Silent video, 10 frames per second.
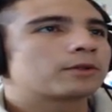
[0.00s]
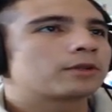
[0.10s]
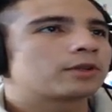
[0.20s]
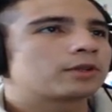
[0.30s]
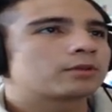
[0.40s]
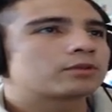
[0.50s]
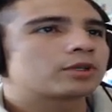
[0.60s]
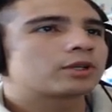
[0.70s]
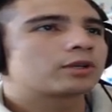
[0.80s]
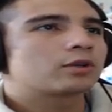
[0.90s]
I think it was right
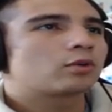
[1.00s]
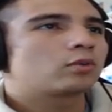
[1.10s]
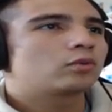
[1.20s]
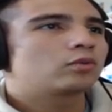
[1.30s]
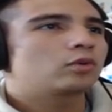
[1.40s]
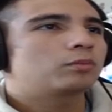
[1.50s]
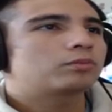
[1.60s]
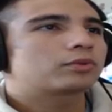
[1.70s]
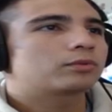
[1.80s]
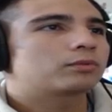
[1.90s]
here.
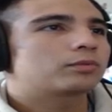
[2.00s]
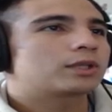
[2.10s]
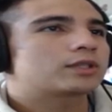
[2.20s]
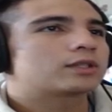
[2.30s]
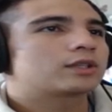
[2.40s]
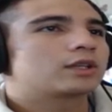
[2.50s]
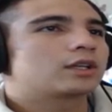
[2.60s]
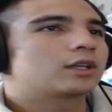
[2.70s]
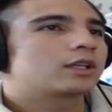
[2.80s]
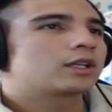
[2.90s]
Whoop. But
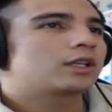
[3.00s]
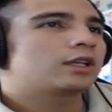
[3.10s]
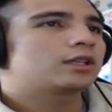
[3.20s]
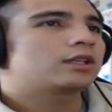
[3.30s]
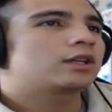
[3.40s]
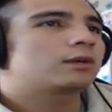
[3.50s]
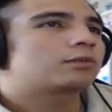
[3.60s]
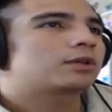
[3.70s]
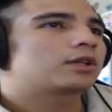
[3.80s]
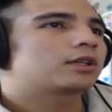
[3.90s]
He ended up,
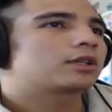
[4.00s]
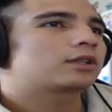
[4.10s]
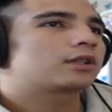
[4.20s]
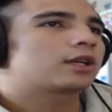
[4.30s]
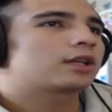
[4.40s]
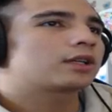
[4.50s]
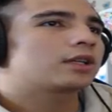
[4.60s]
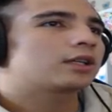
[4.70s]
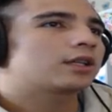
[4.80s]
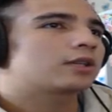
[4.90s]
yeah, he
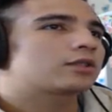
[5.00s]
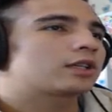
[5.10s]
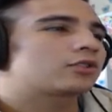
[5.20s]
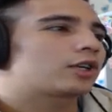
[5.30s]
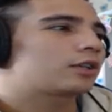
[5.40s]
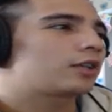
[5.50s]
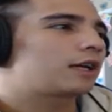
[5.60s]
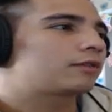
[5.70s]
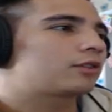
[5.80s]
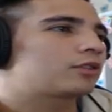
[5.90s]
got the outside triangle
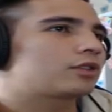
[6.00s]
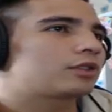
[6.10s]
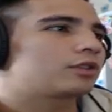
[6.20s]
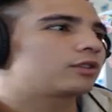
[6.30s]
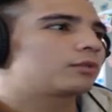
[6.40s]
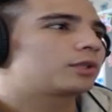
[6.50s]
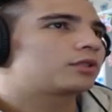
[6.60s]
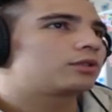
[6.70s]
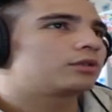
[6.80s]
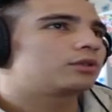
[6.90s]
after, just a little bit
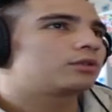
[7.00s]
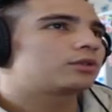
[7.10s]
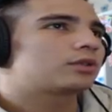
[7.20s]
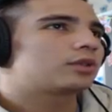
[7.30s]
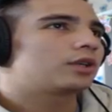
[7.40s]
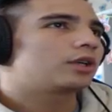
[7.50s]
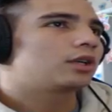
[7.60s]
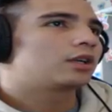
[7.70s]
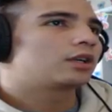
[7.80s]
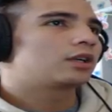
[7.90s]
too loose.
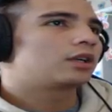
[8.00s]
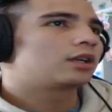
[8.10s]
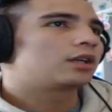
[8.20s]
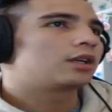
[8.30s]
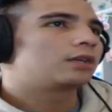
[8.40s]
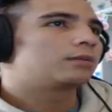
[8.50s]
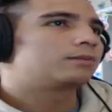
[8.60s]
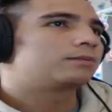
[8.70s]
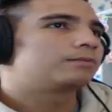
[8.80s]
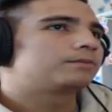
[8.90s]

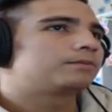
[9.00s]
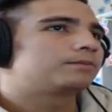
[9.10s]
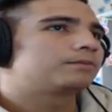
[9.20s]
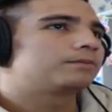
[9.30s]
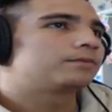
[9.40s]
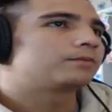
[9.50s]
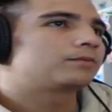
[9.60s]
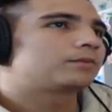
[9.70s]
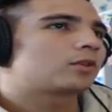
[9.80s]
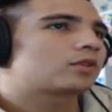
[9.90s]
Um,
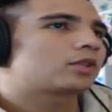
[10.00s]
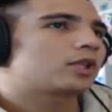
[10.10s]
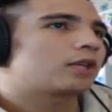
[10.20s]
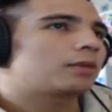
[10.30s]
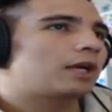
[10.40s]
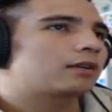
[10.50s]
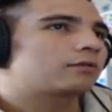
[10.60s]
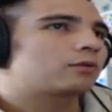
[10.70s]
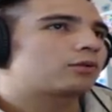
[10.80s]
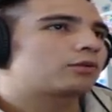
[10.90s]
just a lot of back and
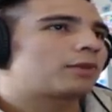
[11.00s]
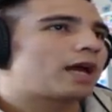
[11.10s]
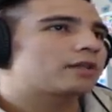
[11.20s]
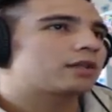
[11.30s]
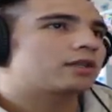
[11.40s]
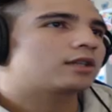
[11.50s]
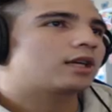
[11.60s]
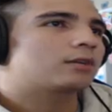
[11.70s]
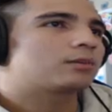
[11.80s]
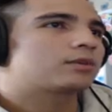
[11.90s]
forth, passing
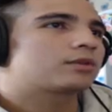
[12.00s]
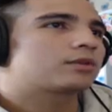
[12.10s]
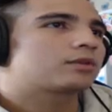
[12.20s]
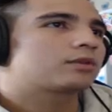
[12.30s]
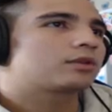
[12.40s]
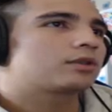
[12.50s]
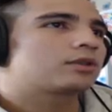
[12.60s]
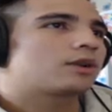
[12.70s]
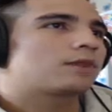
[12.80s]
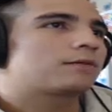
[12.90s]
attempts, good
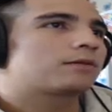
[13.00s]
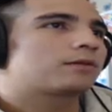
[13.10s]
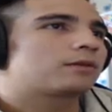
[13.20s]
stuff.